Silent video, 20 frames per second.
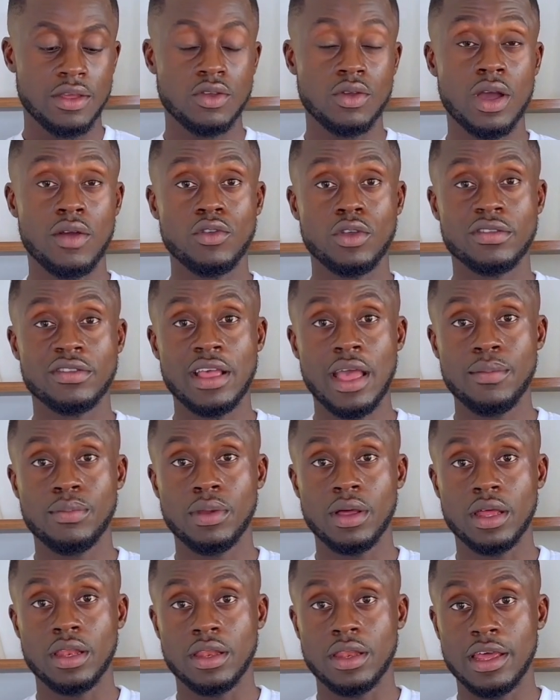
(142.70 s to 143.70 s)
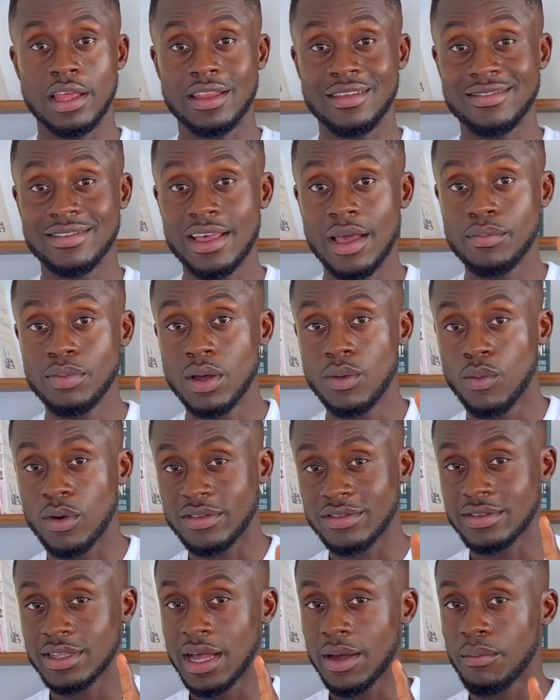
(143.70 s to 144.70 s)
you have your site plan, and the site plan
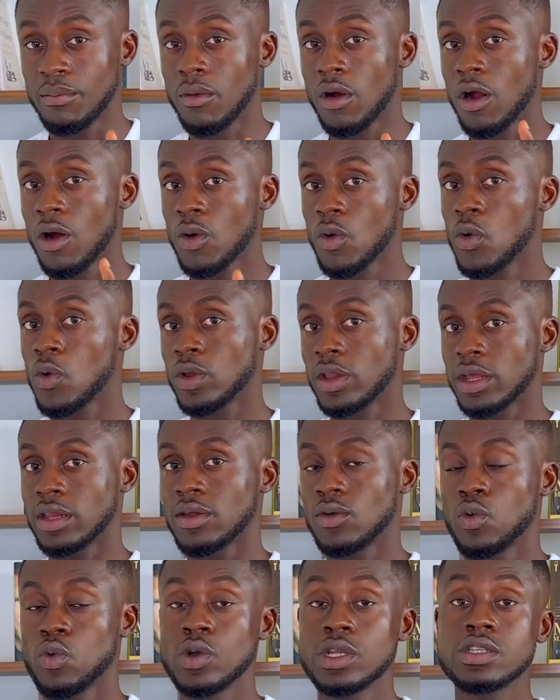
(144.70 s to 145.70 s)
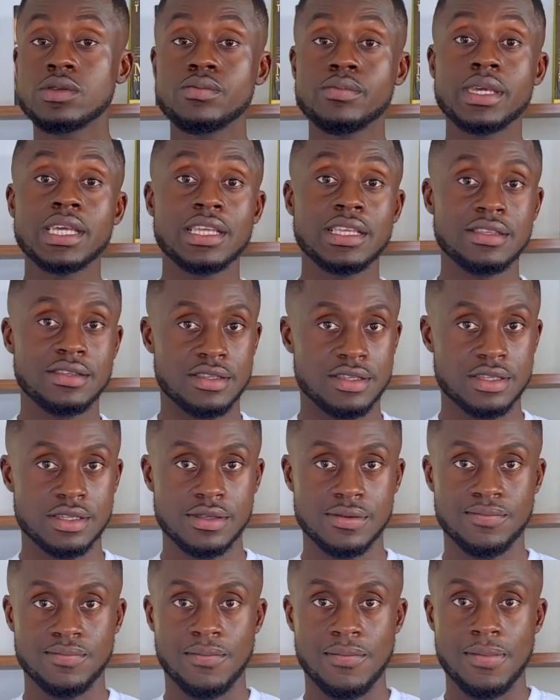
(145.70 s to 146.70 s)
was not barcoded, which means
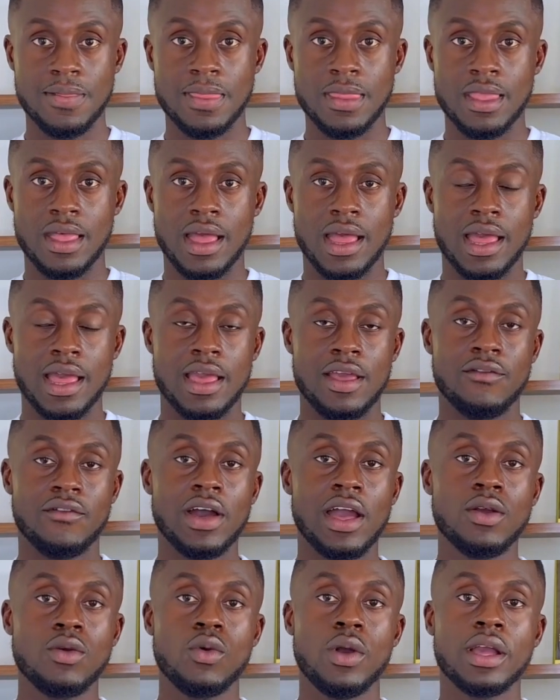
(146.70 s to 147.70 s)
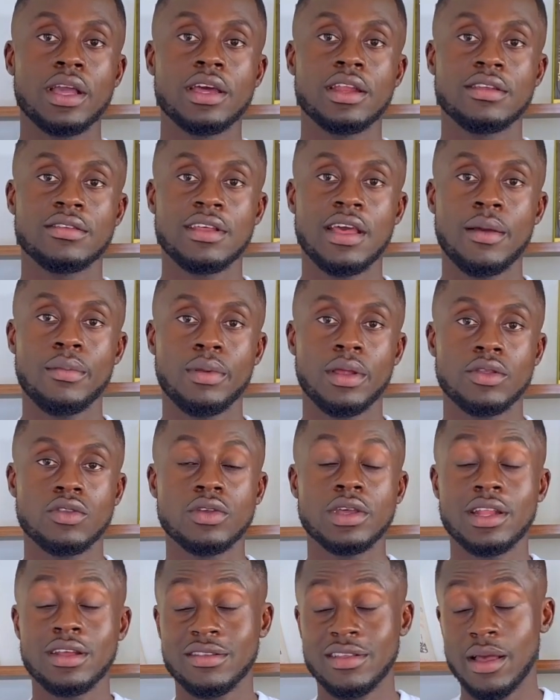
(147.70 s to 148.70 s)
if I go and get a site plan, to
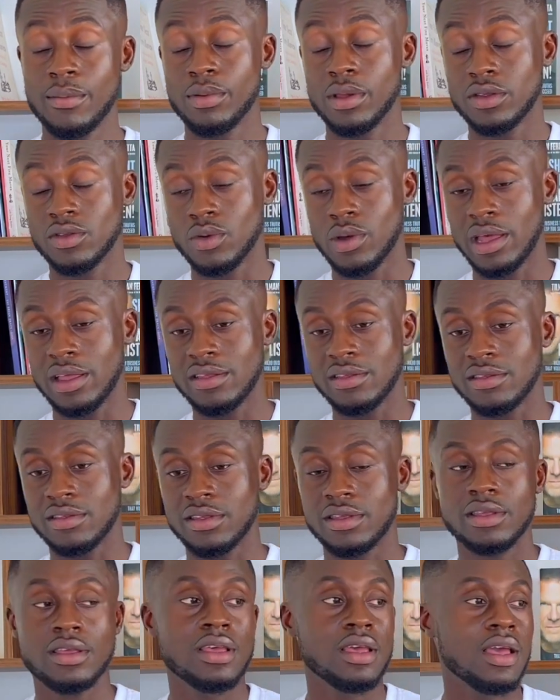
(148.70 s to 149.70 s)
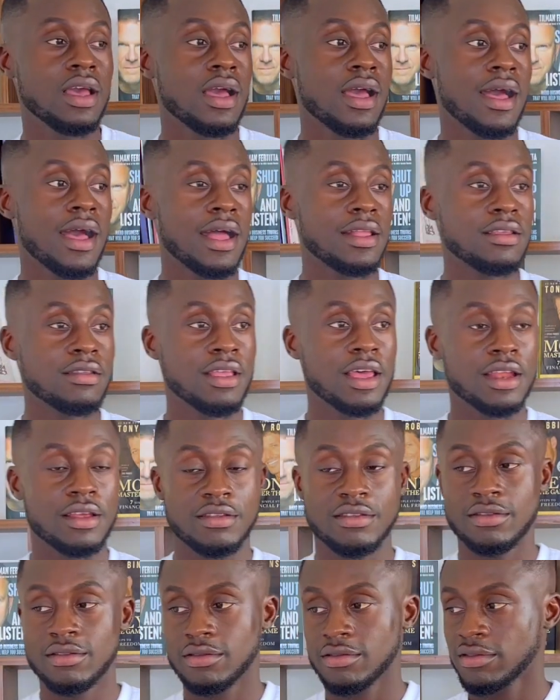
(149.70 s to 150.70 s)
get a site plan is quite easy. I just
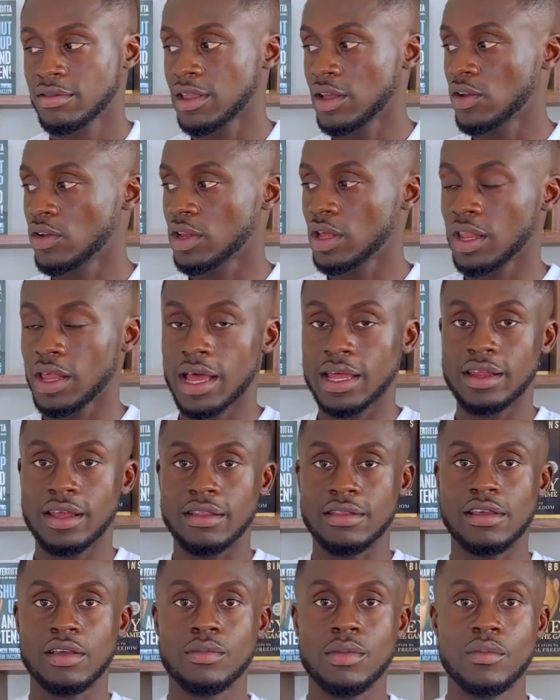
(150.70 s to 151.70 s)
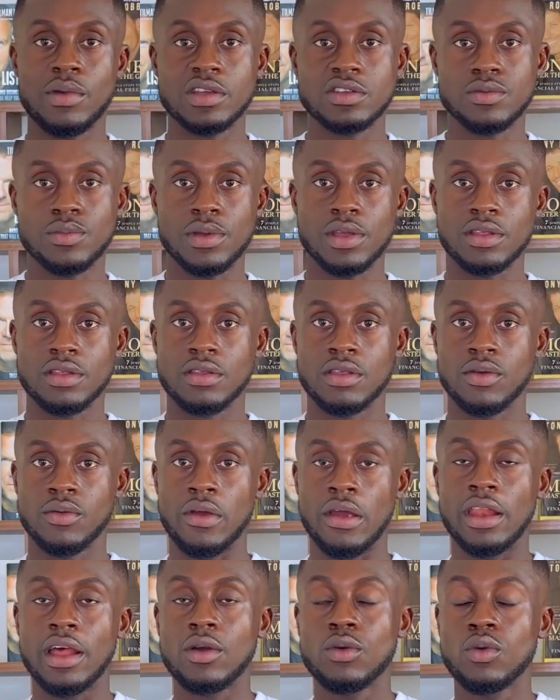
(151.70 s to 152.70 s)
gotta stand on the line and take my measurement,
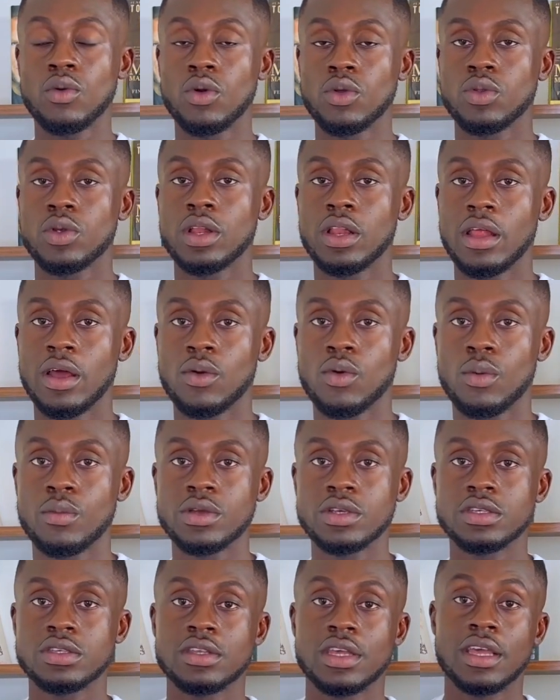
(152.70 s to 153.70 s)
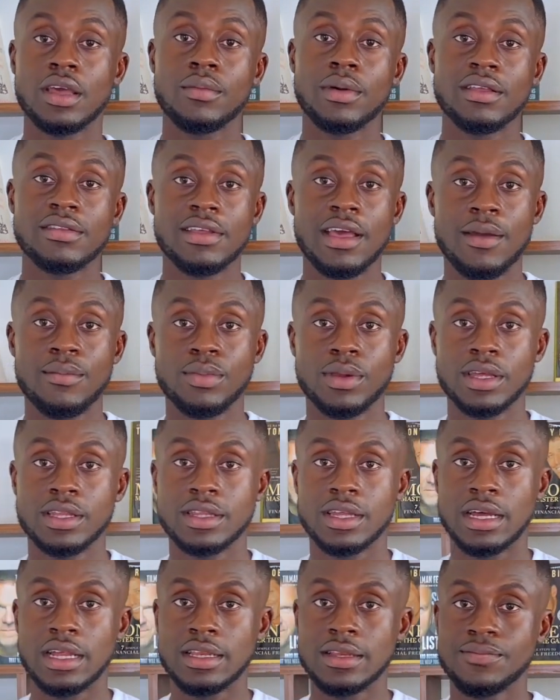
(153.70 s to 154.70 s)
right? And I could go to the land commission and get my site plan
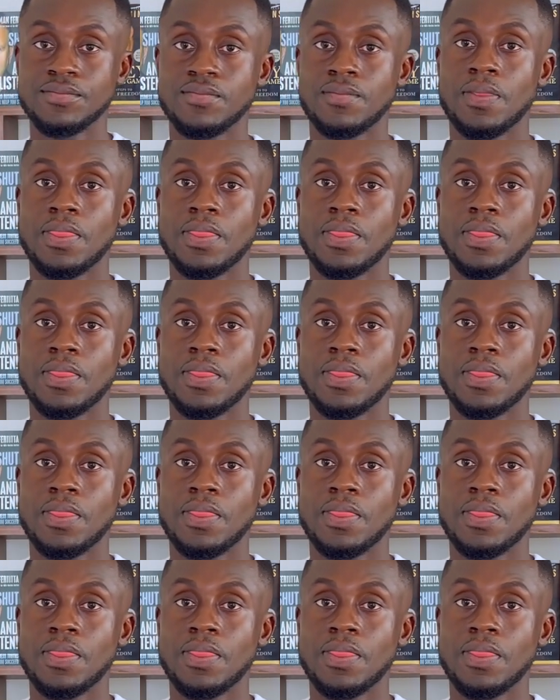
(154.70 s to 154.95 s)
done.